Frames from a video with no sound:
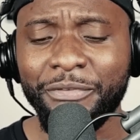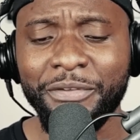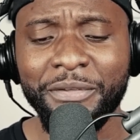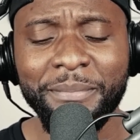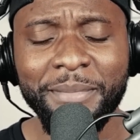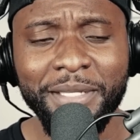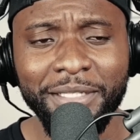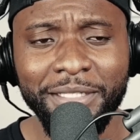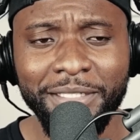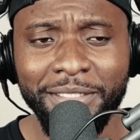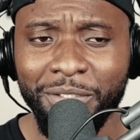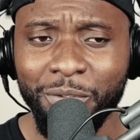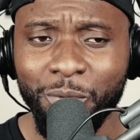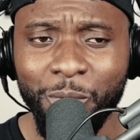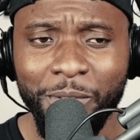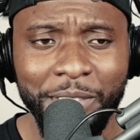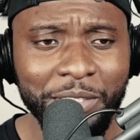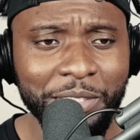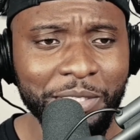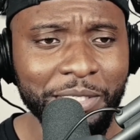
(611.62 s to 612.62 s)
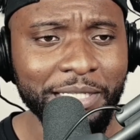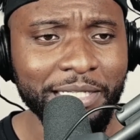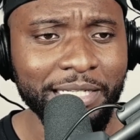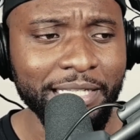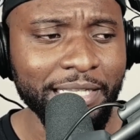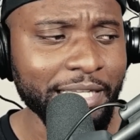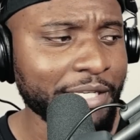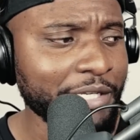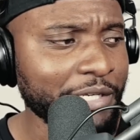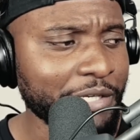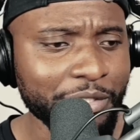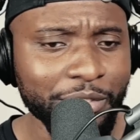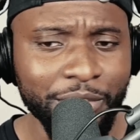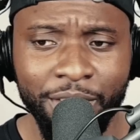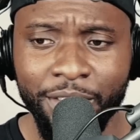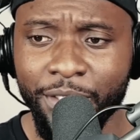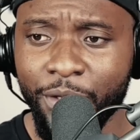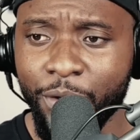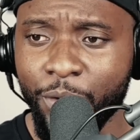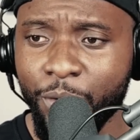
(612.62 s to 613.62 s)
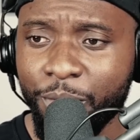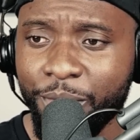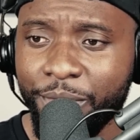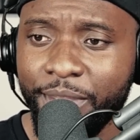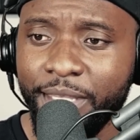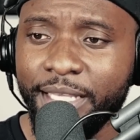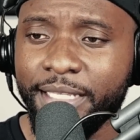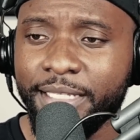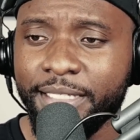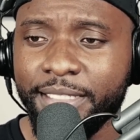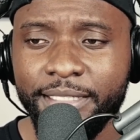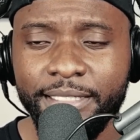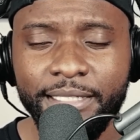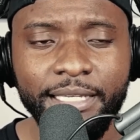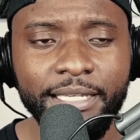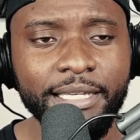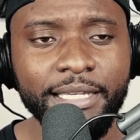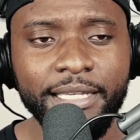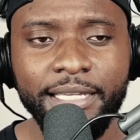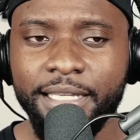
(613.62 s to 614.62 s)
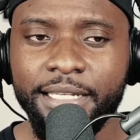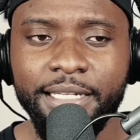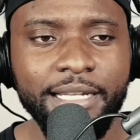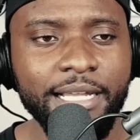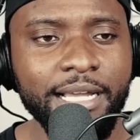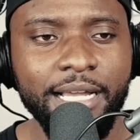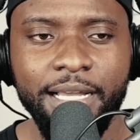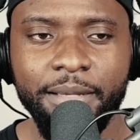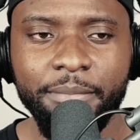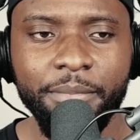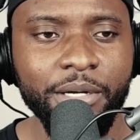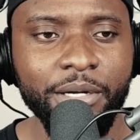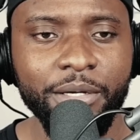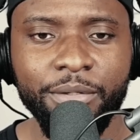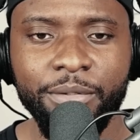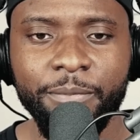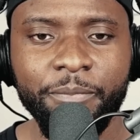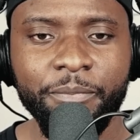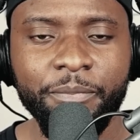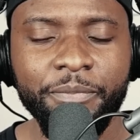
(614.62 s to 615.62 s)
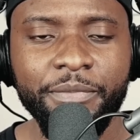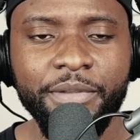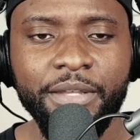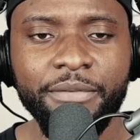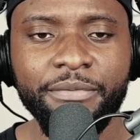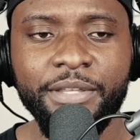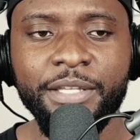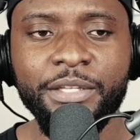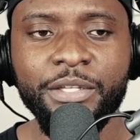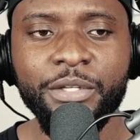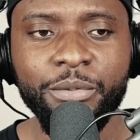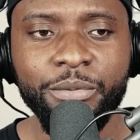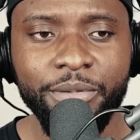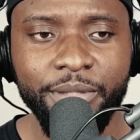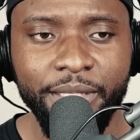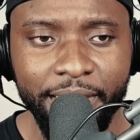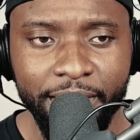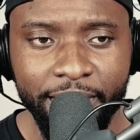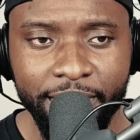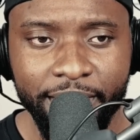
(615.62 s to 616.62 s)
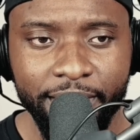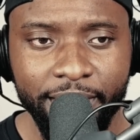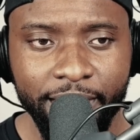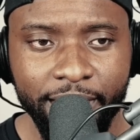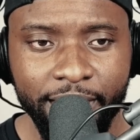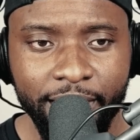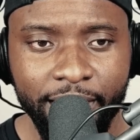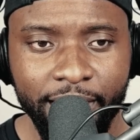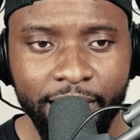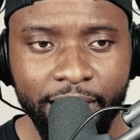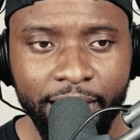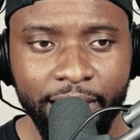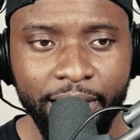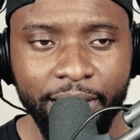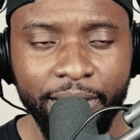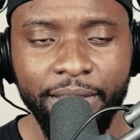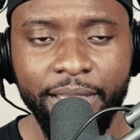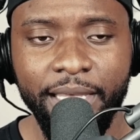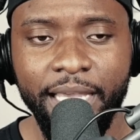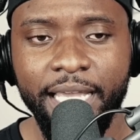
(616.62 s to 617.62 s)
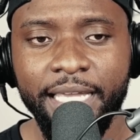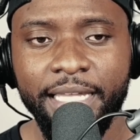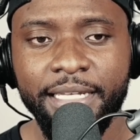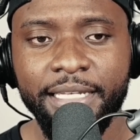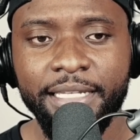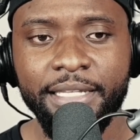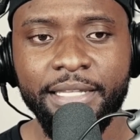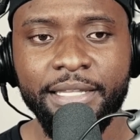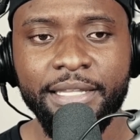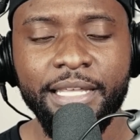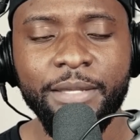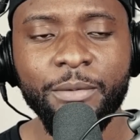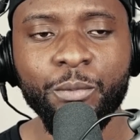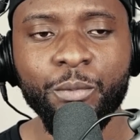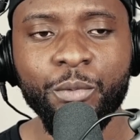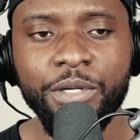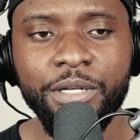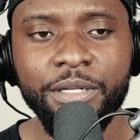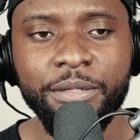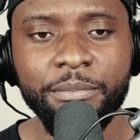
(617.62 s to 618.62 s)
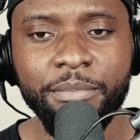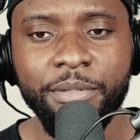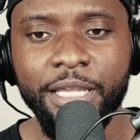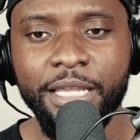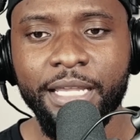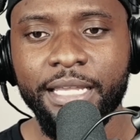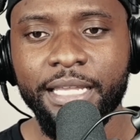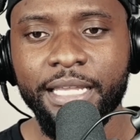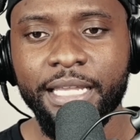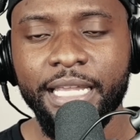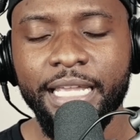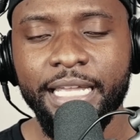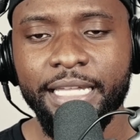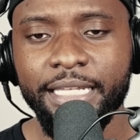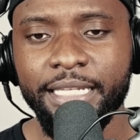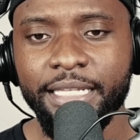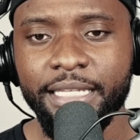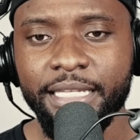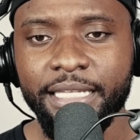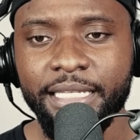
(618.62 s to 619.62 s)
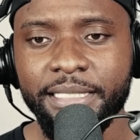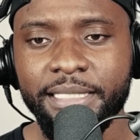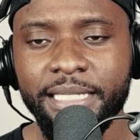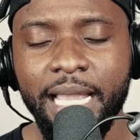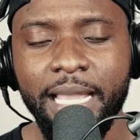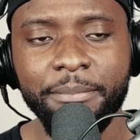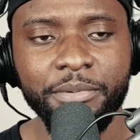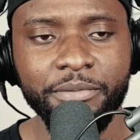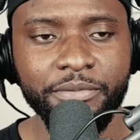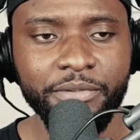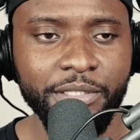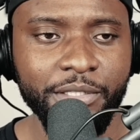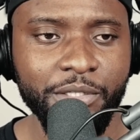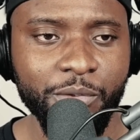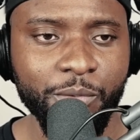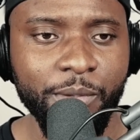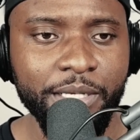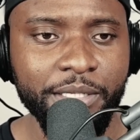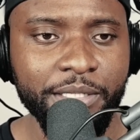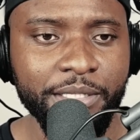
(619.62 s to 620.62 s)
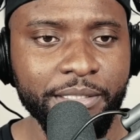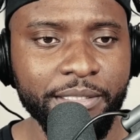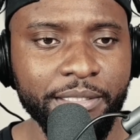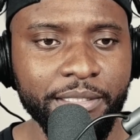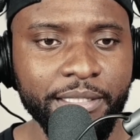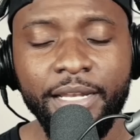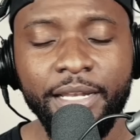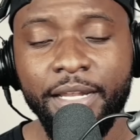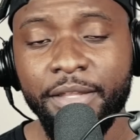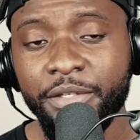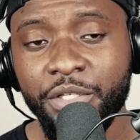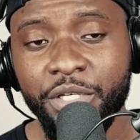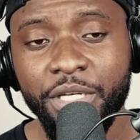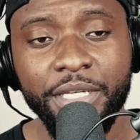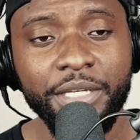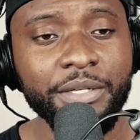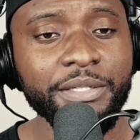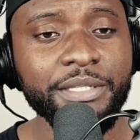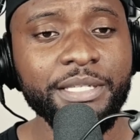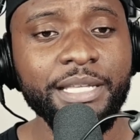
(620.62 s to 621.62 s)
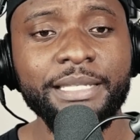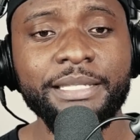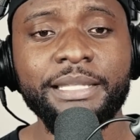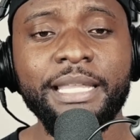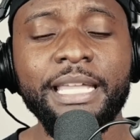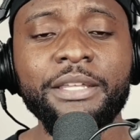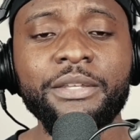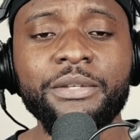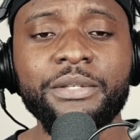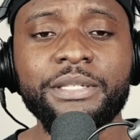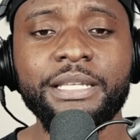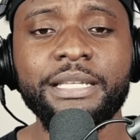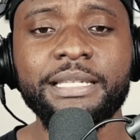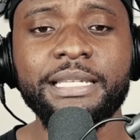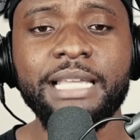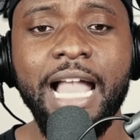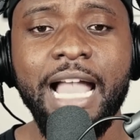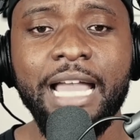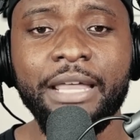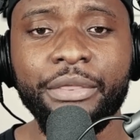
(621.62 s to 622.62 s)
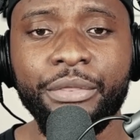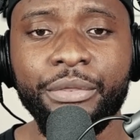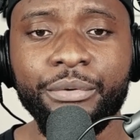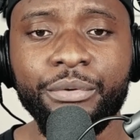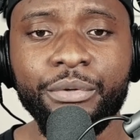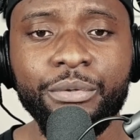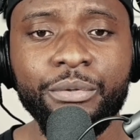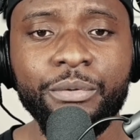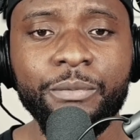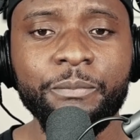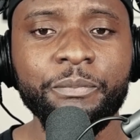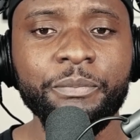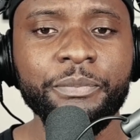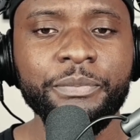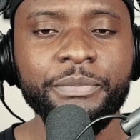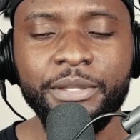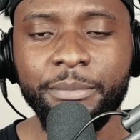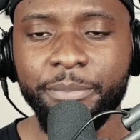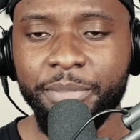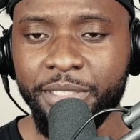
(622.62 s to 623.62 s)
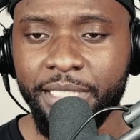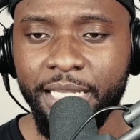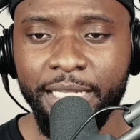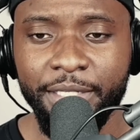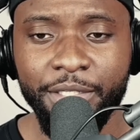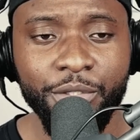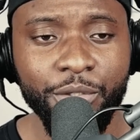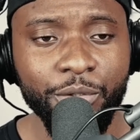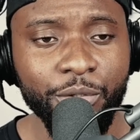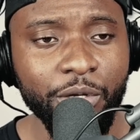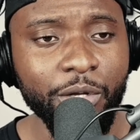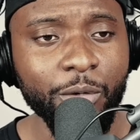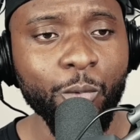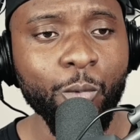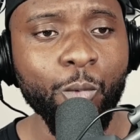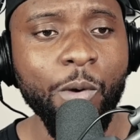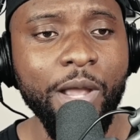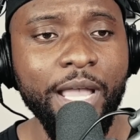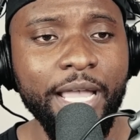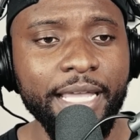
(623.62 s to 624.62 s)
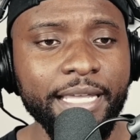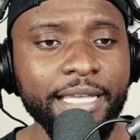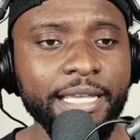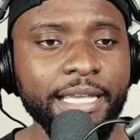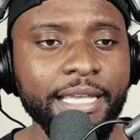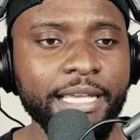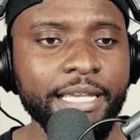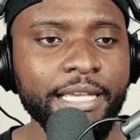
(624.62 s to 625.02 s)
female intuition and they just know things. Nah, bro. If they knew things, then they wouldn't be in these type of situations. Another chick here says, thank you, sis. I threw the potential away.